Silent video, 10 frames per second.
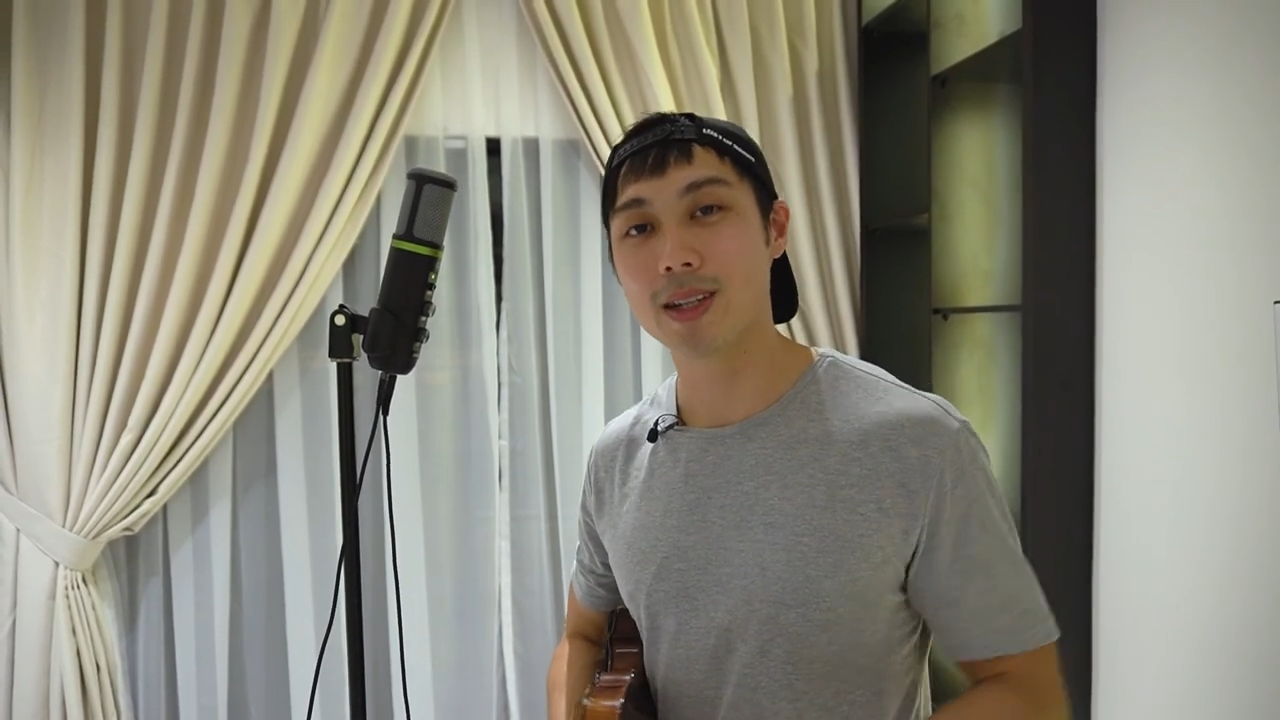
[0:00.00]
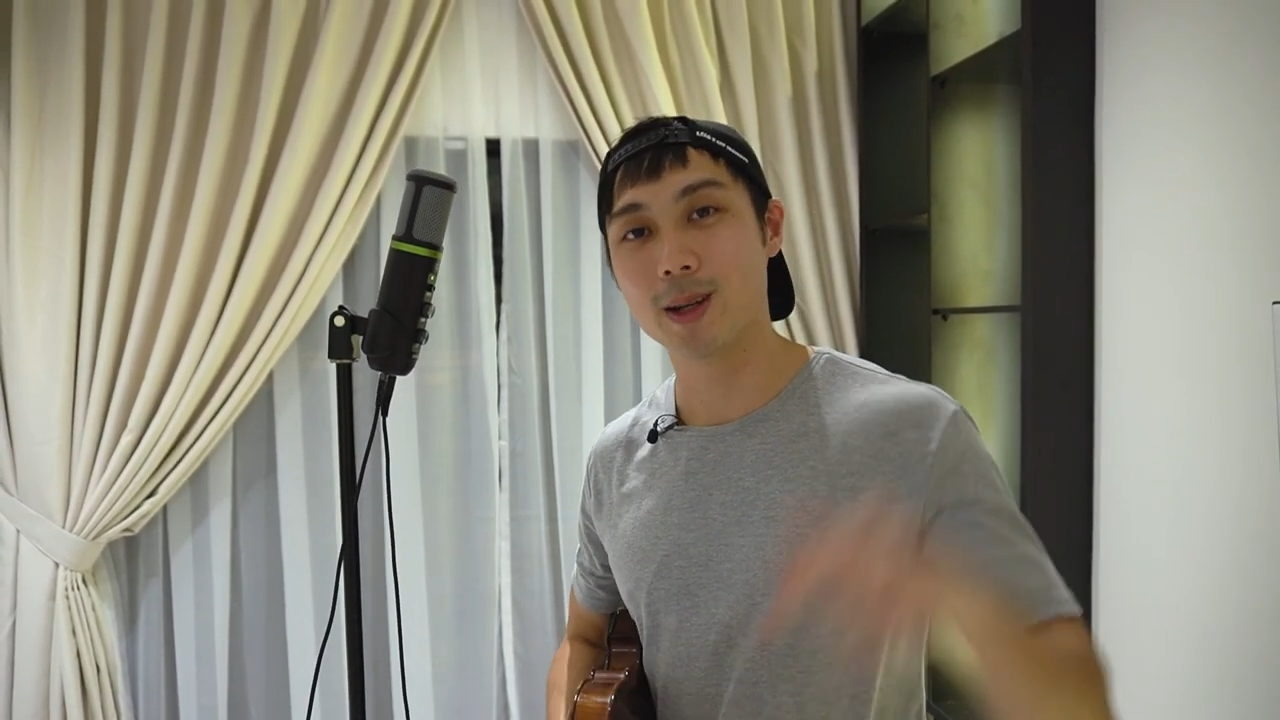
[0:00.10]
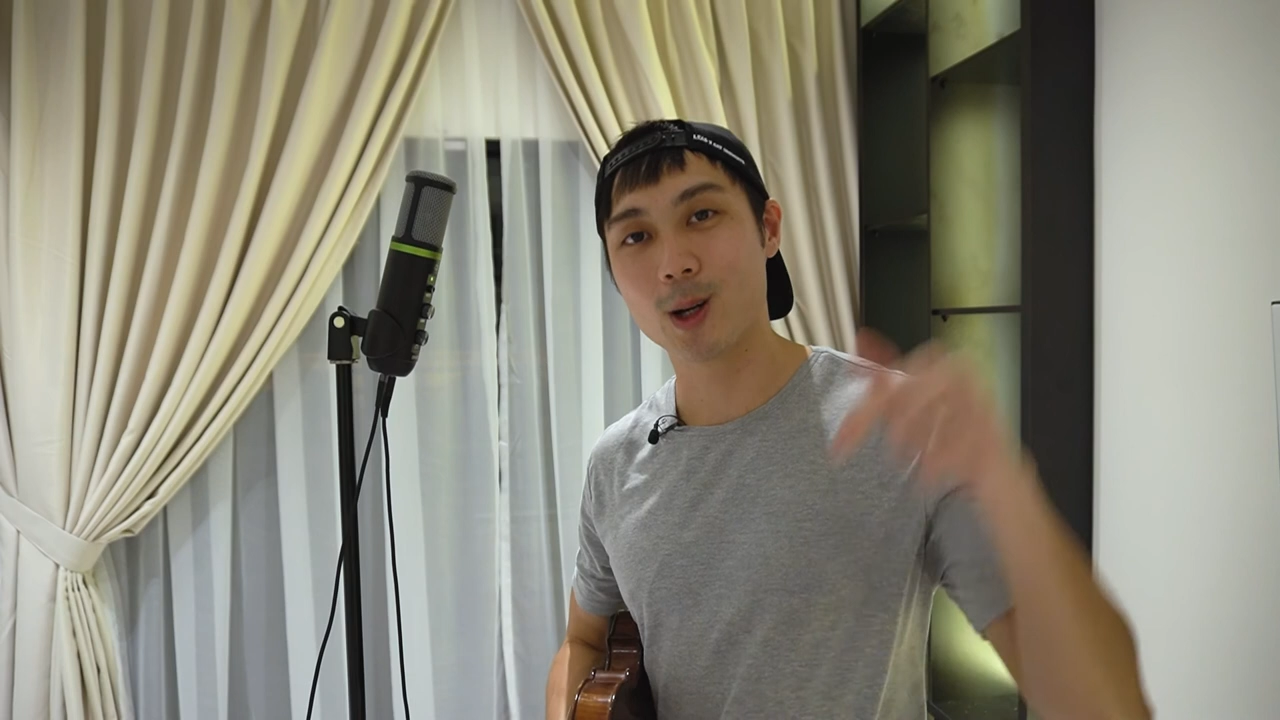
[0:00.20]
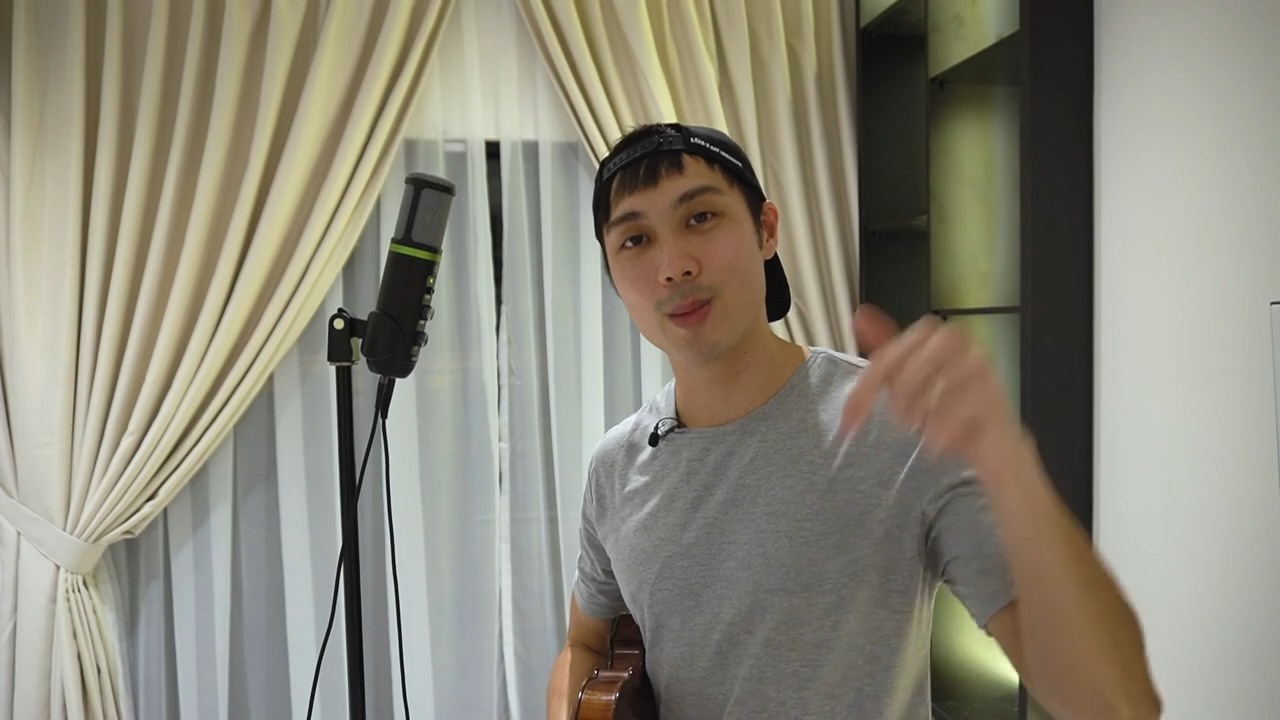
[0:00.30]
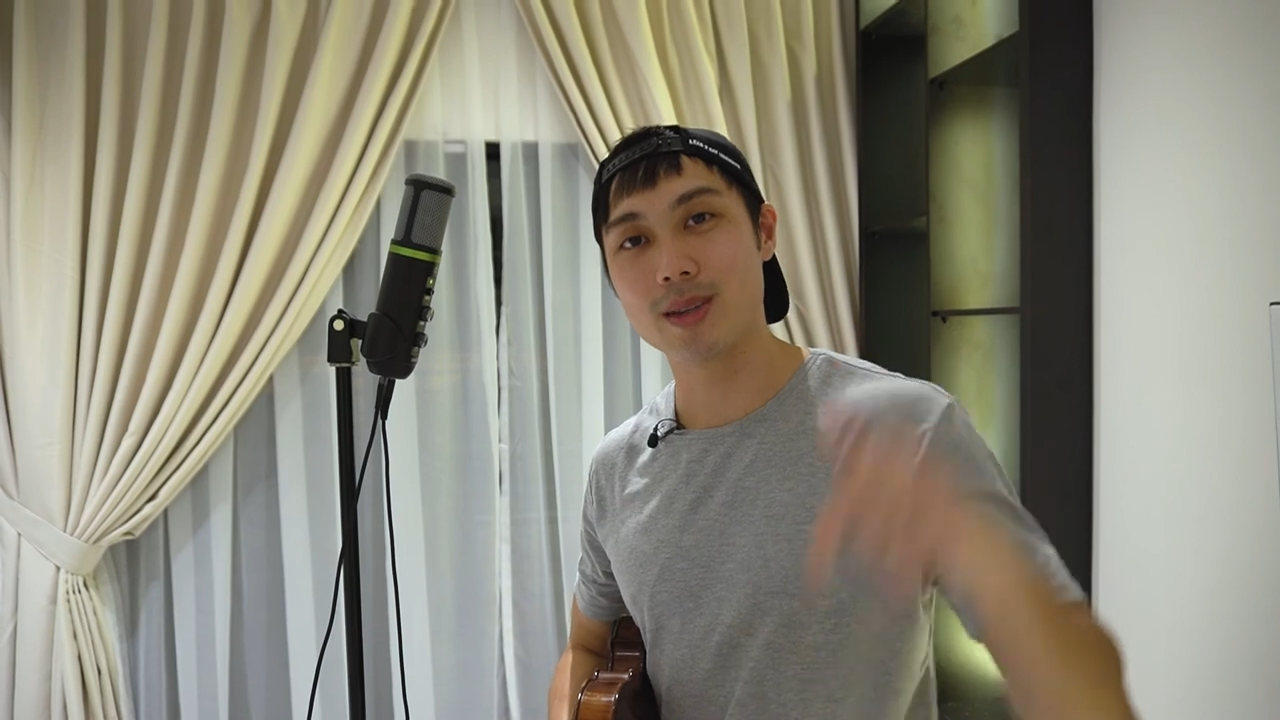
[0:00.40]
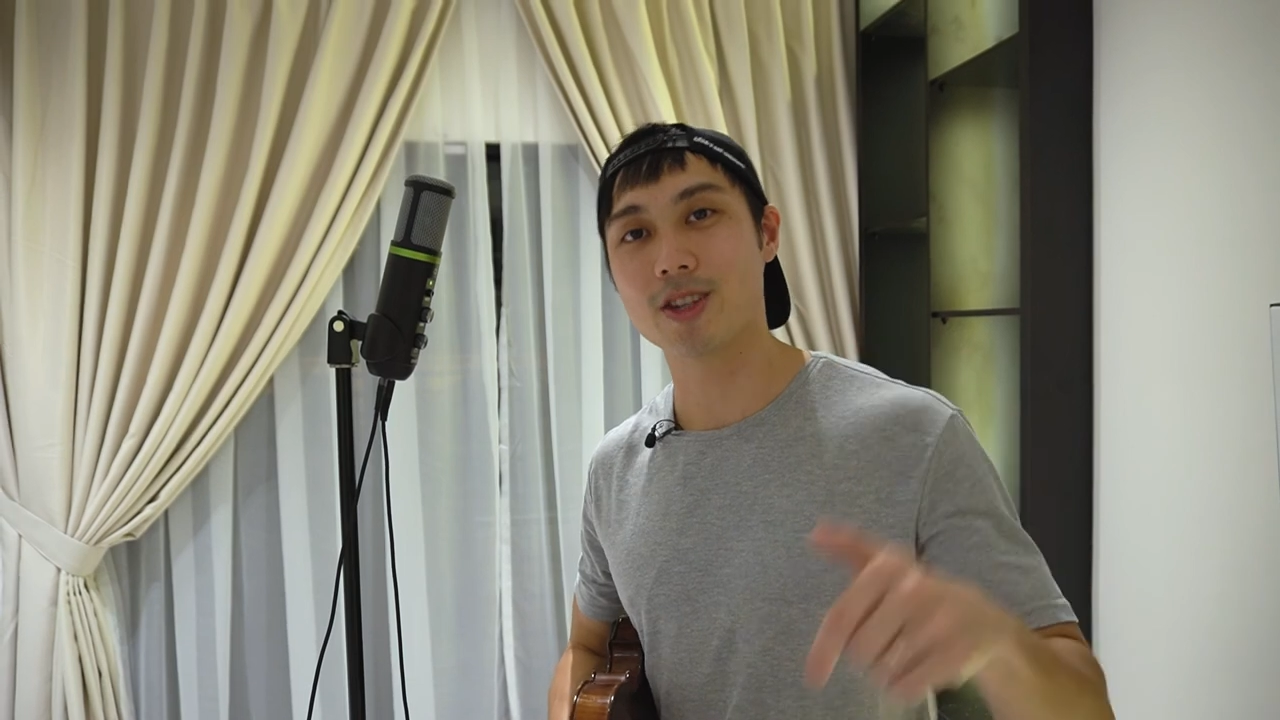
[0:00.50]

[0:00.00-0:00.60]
in the comment